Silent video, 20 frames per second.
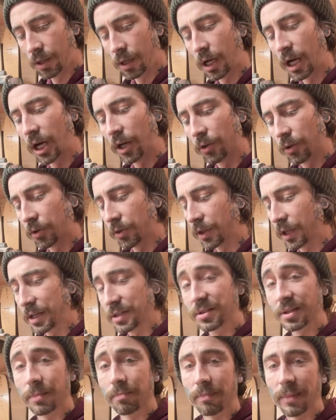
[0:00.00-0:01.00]
Other
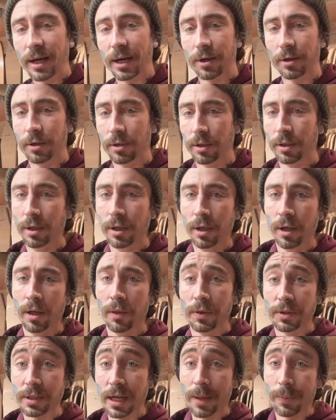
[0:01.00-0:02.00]
things that matter.
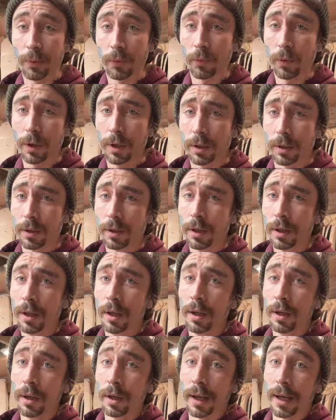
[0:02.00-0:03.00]
The type of wood
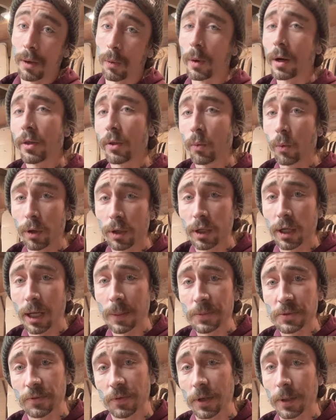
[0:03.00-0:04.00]
and where the wood
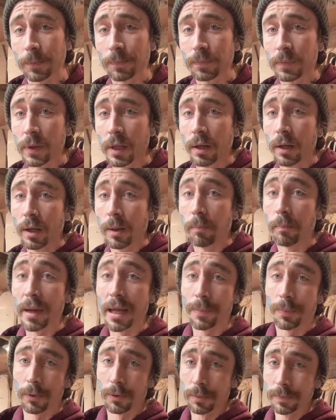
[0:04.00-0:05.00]
comes from.
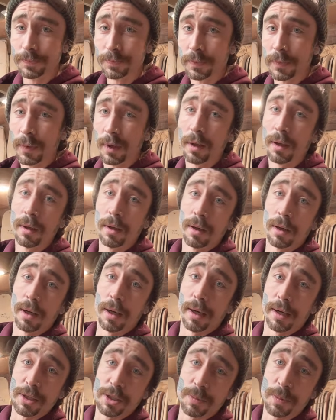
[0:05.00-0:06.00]
Maple,
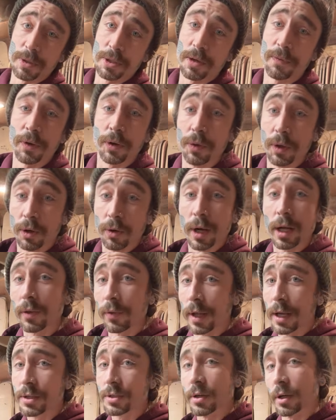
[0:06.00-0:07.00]
specifically Great
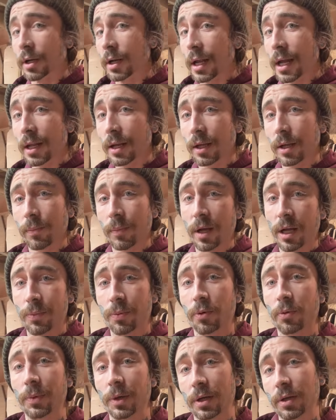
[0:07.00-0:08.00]
Lakes or Canadian
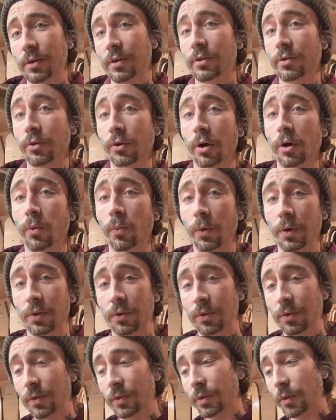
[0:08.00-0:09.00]
maple because it's grown
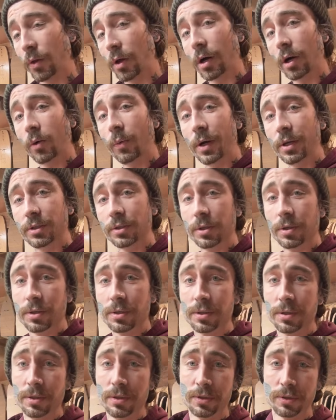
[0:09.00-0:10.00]
with long
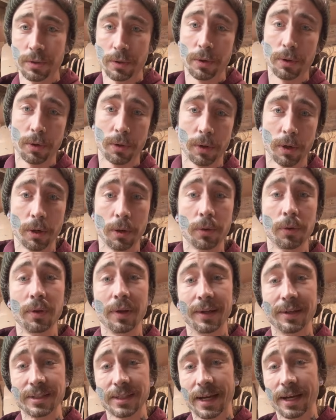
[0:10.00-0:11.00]
winters, slow growth,
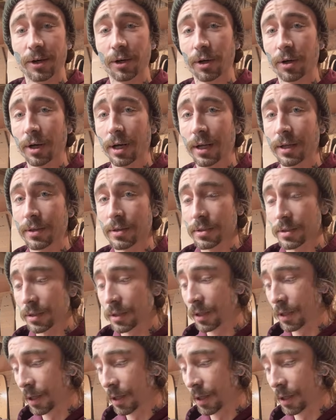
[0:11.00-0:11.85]
and tighter grains.